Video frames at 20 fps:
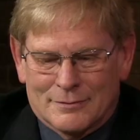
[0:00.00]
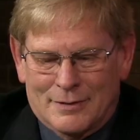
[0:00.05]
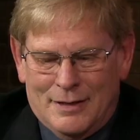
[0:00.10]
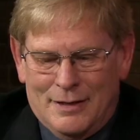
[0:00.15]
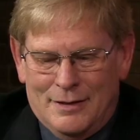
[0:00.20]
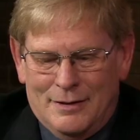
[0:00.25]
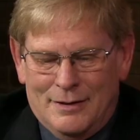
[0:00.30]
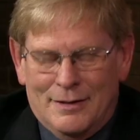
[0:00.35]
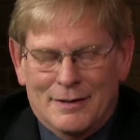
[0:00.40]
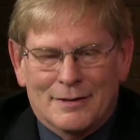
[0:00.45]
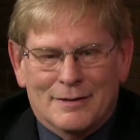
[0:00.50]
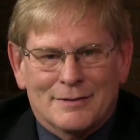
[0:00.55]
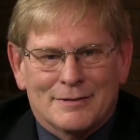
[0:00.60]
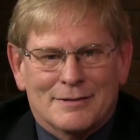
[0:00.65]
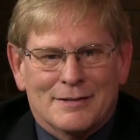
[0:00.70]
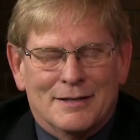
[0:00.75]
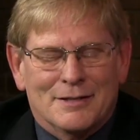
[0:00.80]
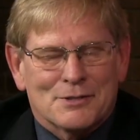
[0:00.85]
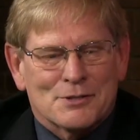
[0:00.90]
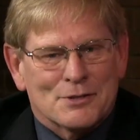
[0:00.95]

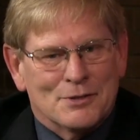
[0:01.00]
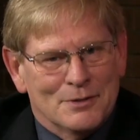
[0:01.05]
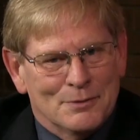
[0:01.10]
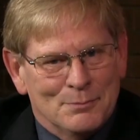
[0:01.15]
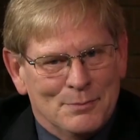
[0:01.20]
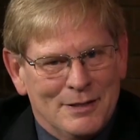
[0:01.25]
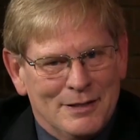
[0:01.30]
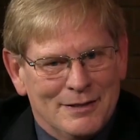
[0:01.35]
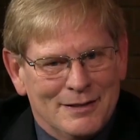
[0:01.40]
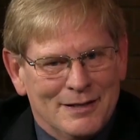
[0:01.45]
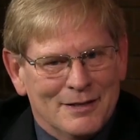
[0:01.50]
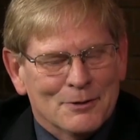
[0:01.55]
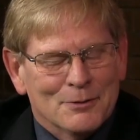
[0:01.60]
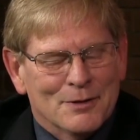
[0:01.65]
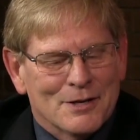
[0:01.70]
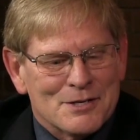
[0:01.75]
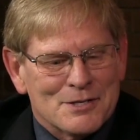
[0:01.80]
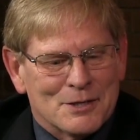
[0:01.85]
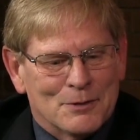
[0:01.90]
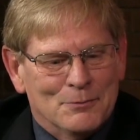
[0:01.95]
It's going to be an
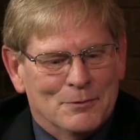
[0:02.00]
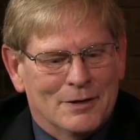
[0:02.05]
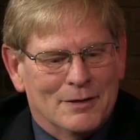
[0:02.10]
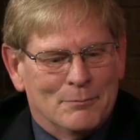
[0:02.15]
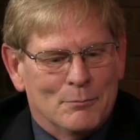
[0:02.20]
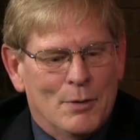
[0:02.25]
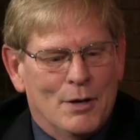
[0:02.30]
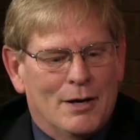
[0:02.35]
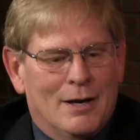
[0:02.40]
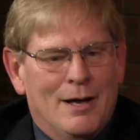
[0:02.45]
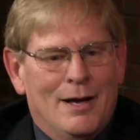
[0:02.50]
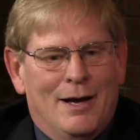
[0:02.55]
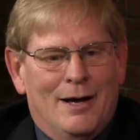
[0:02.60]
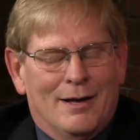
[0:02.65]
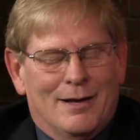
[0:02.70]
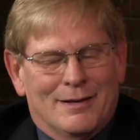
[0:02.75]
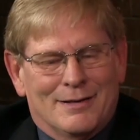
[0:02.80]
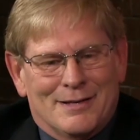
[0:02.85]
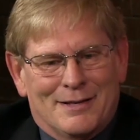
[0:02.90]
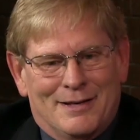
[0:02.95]
interesting one.
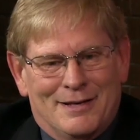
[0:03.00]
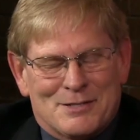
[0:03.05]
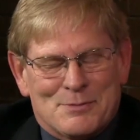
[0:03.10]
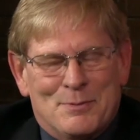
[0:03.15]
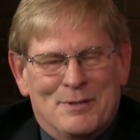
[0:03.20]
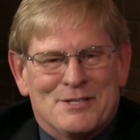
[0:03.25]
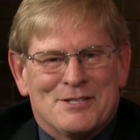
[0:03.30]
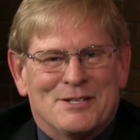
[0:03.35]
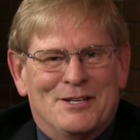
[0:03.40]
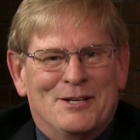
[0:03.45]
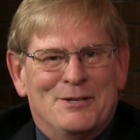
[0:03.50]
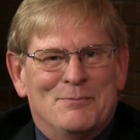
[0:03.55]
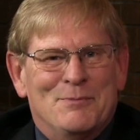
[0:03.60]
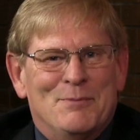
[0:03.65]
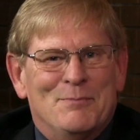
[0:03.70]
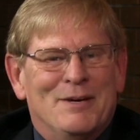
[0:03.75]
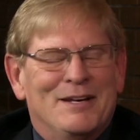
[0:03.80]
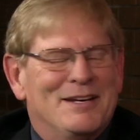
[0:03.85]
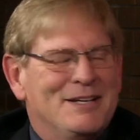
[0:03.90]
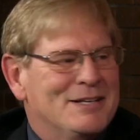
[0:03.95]
It's been said to me
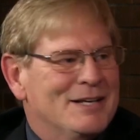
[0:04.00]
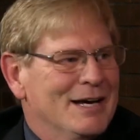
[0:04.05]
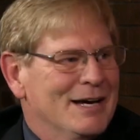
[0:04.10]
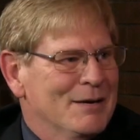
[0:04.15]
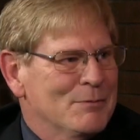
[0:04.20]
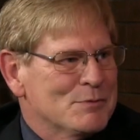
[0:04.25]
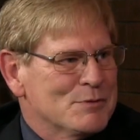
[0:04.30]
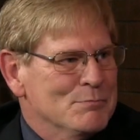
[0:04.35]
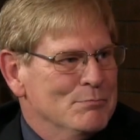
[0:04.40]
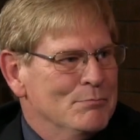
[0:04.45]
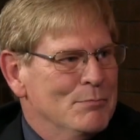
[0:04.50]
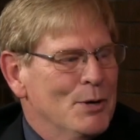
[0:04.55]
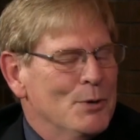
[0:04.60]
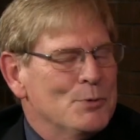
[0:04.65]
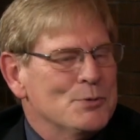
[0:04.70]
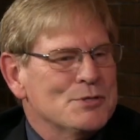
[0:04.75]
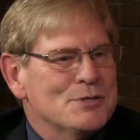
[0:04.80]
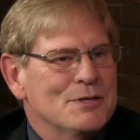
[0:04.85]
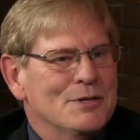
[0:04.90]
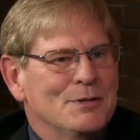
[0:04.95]
many times,
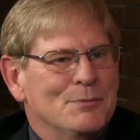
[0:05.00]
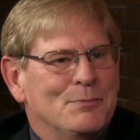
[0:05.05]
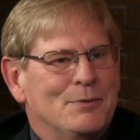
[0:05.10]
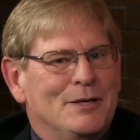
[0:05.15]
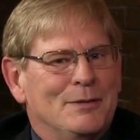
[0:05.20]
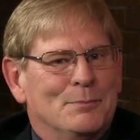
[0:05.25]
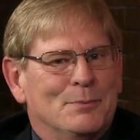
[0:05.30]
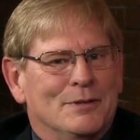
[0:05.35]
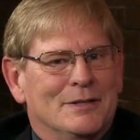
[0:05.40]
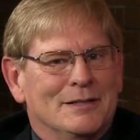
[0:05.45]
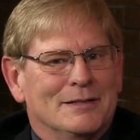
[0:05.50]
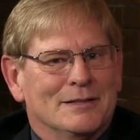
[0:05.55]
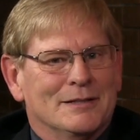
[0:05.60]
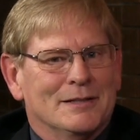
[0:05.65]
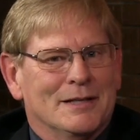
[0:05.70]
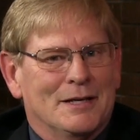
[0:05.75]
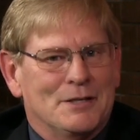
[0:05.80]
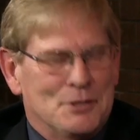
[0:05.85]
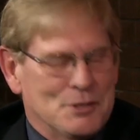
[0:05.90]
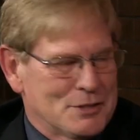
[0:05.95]
most of the people in the
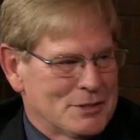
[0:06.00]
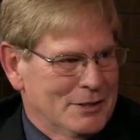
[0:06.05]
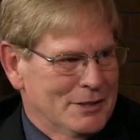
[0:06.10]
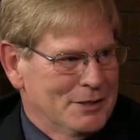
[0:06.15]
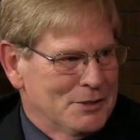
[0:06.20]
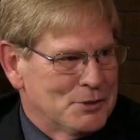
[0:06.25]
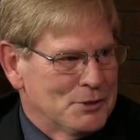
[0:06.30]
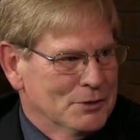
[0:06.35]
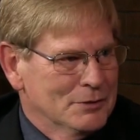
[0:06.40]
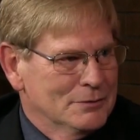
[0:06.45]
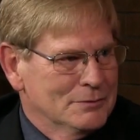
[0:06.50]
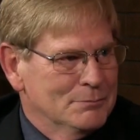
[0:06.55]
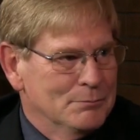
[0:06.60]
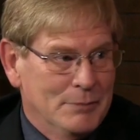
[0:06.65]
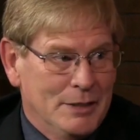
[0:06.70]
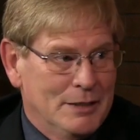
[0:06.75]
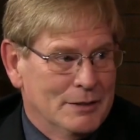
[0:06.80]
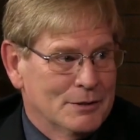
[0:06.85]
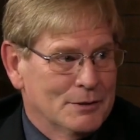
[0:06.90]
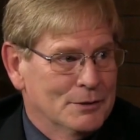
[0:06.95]
legislature,
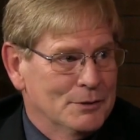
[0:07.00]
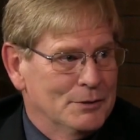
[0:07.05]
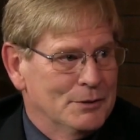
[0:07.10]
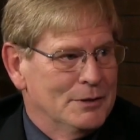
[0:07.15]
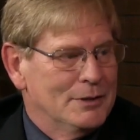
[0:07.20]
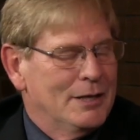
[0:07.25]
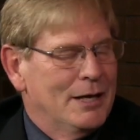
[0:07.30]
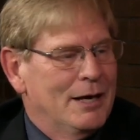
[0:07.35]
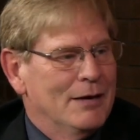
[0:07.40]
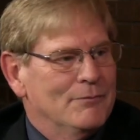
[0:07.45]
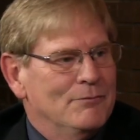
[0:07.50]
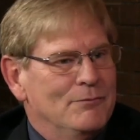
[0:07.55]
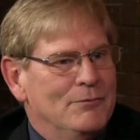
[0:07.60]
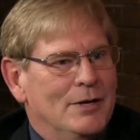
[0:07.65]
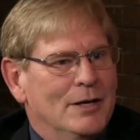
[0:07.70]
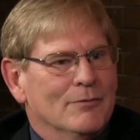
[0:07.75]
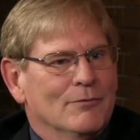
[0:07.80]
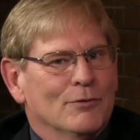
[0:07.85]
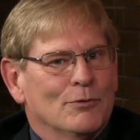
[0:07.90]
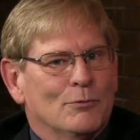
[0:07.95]
me included, have
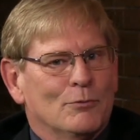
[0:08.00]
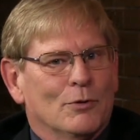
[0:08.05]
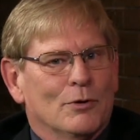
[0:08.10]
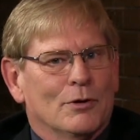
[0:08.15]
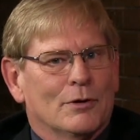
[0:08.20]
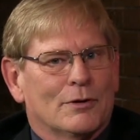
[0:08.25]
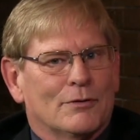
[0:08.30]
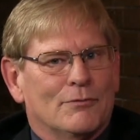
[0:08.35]
never worked